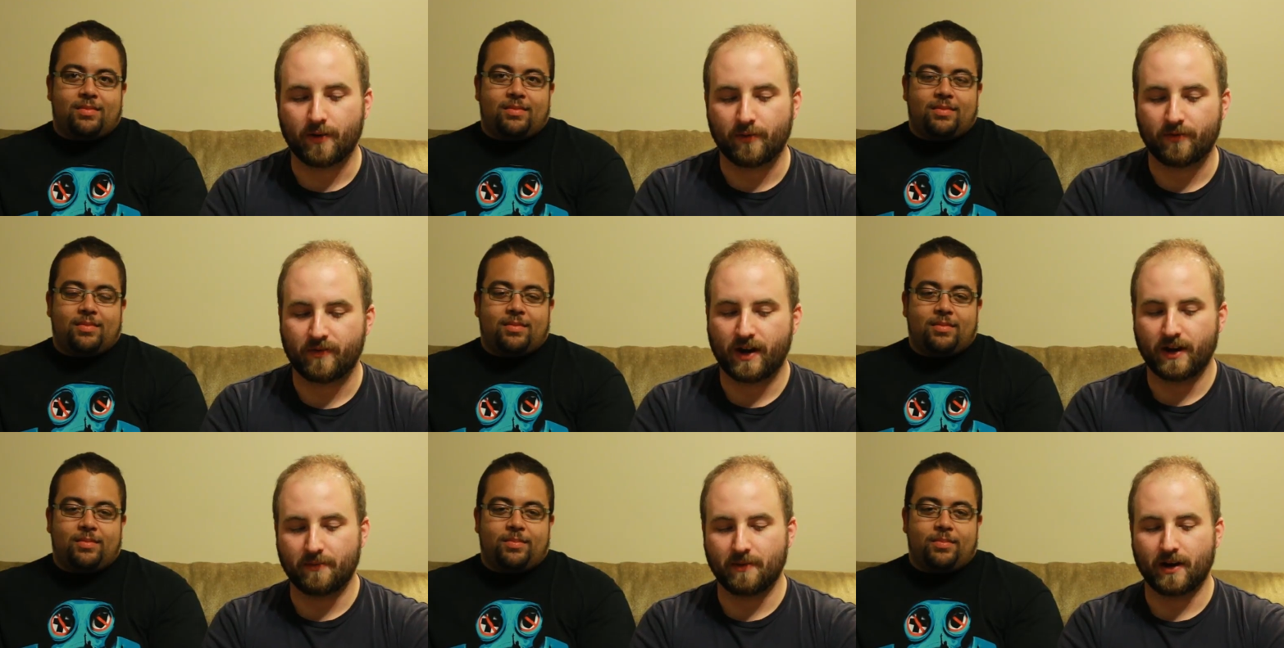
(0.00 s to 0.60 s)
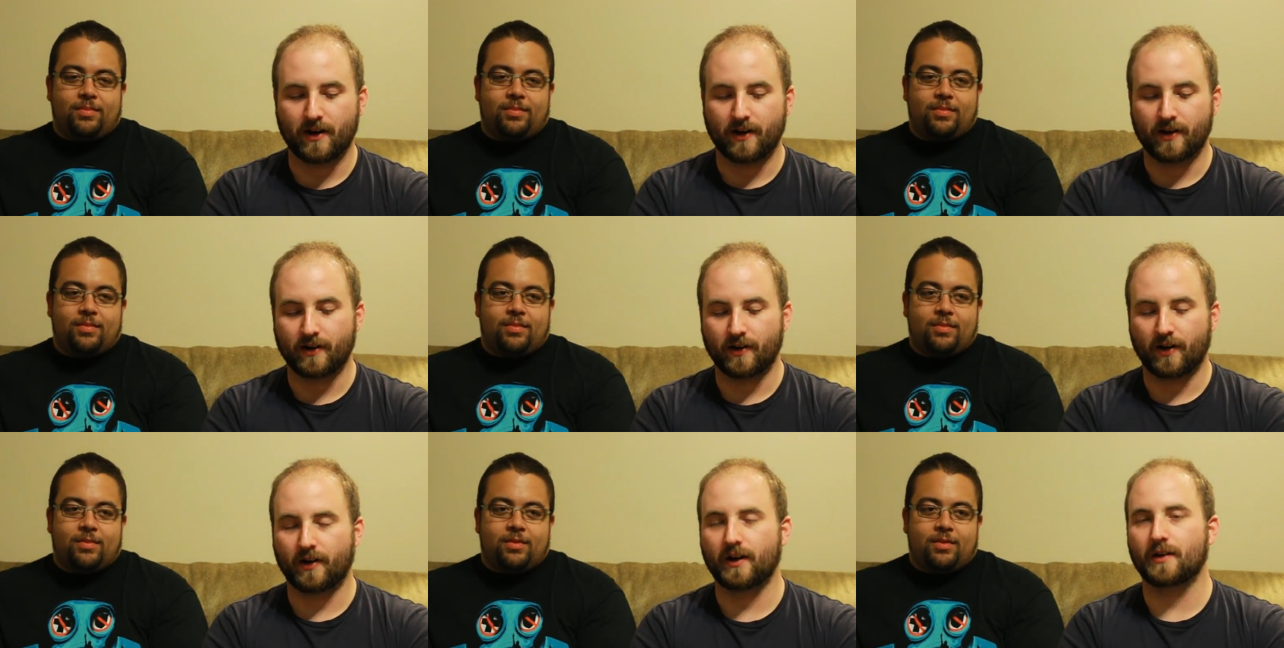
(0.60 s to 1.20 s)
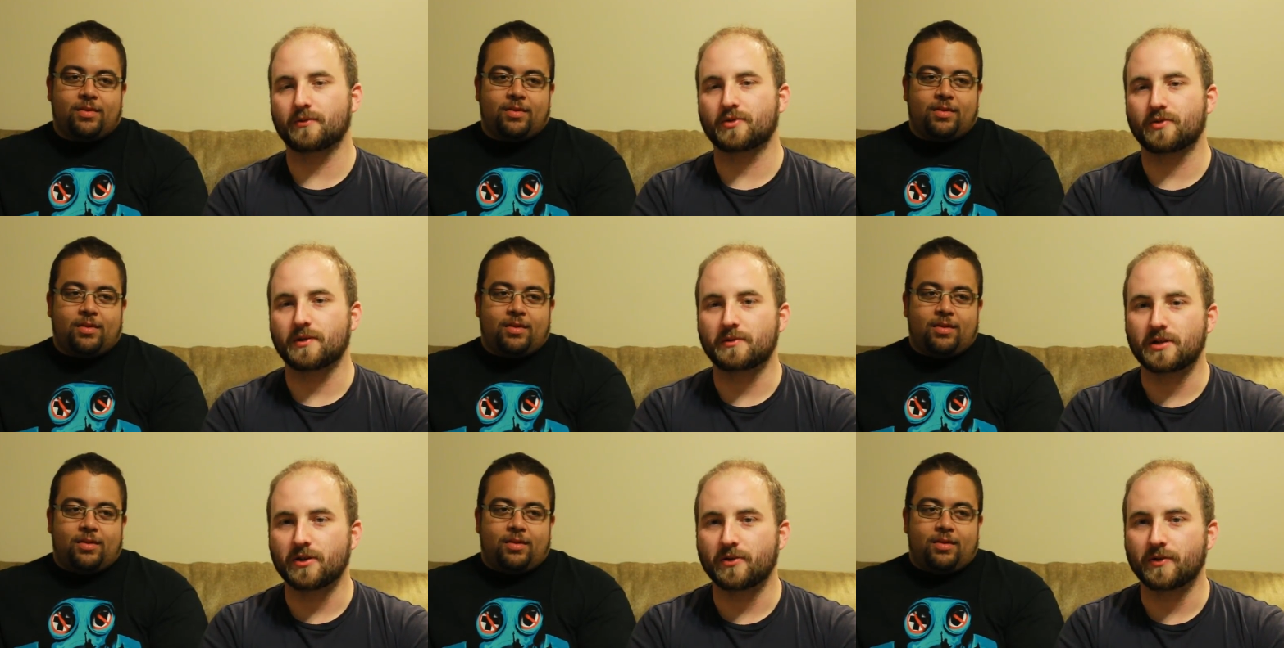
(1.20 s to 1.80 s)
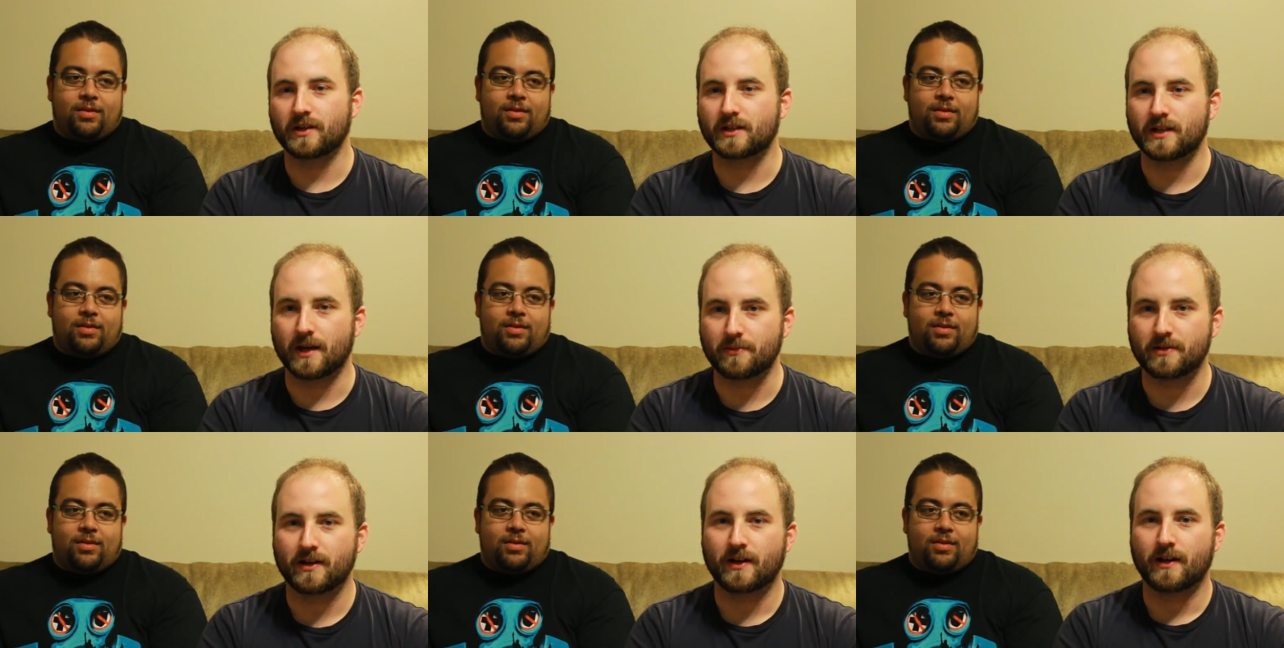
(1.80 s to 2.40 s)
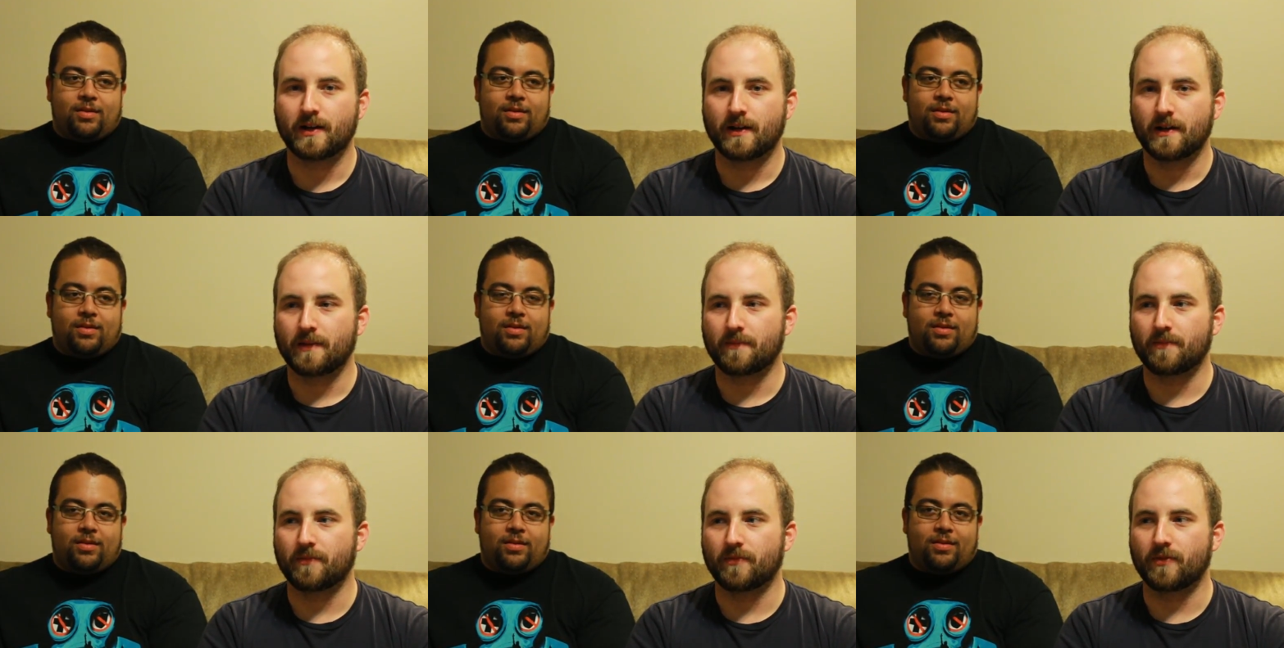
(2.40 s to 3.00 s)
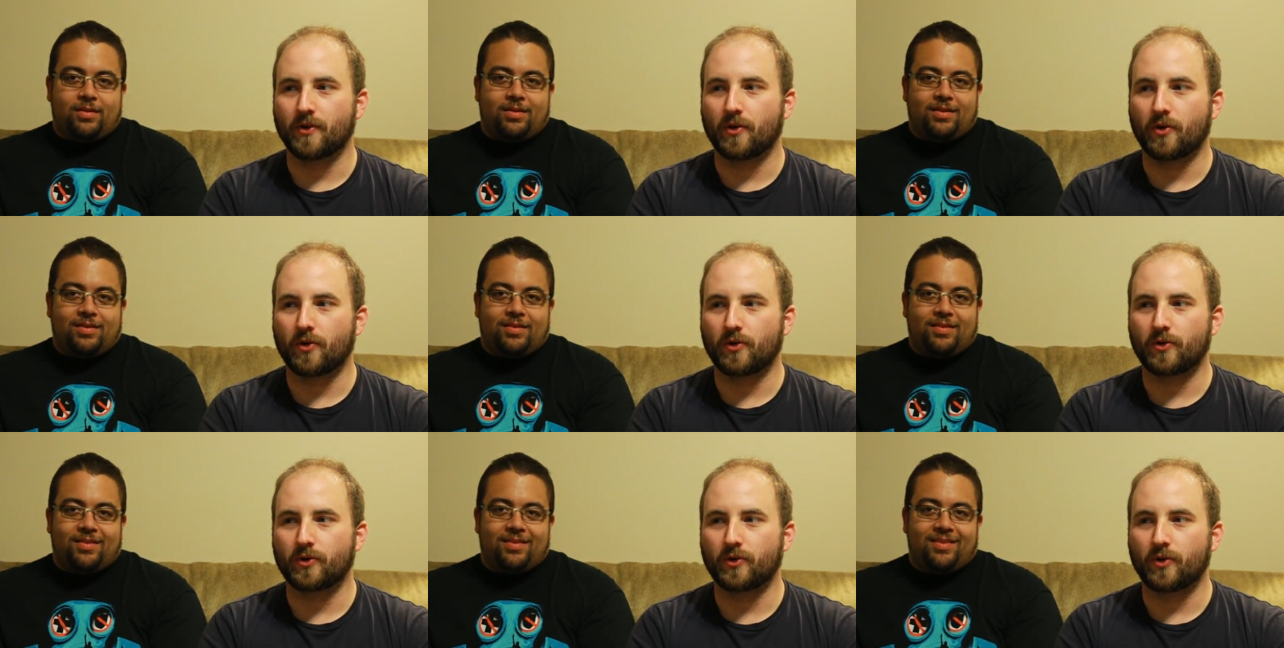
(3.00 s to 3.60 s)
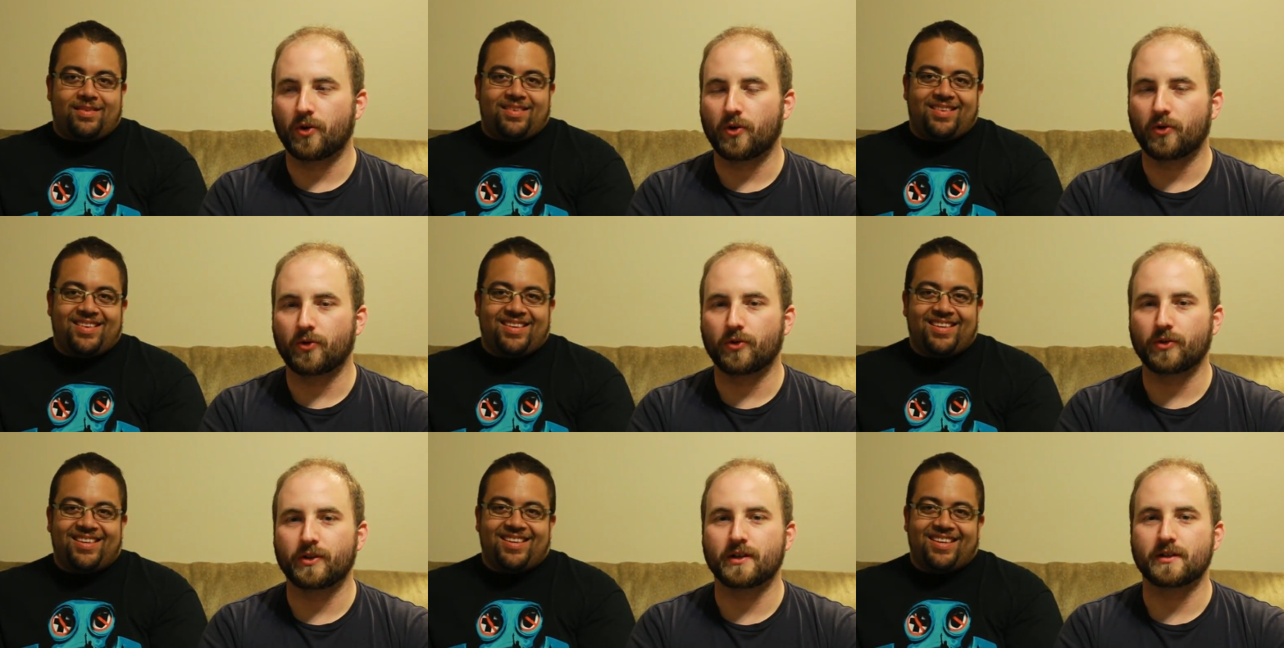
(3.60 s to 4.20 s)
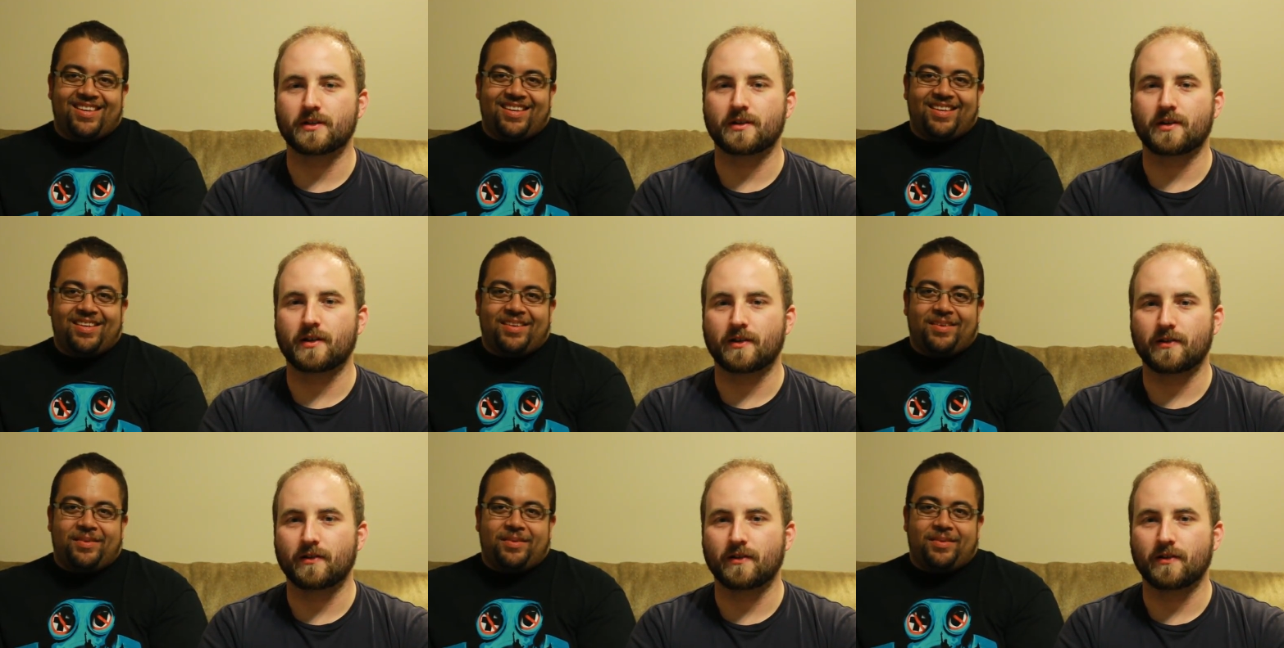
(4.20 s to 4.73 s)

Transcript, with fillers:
Speaker 1: on with Nightmare on Elm Street 2, except the whole hold is